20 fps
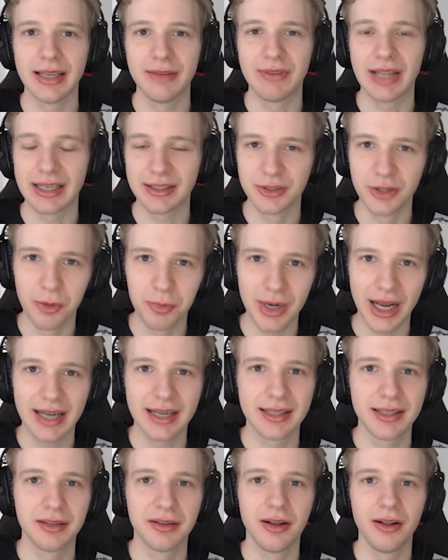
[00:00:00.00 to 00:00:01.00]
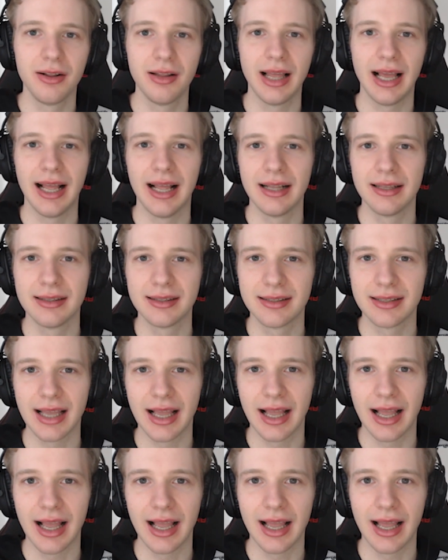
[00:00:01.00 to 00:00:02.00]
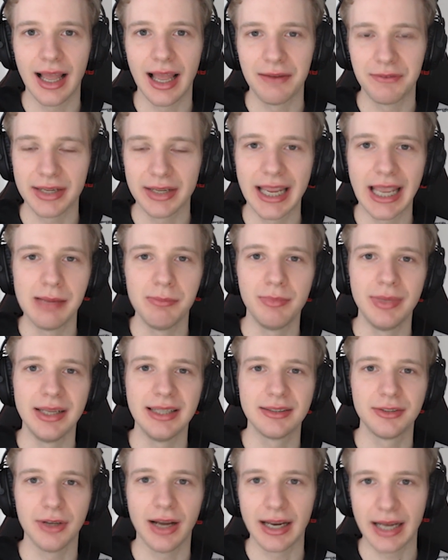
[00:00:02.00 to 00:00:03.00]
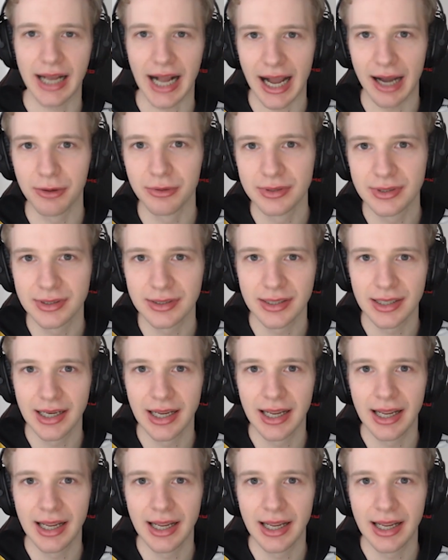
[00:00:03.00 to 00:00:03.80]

there's no bracket at all and every game means you are out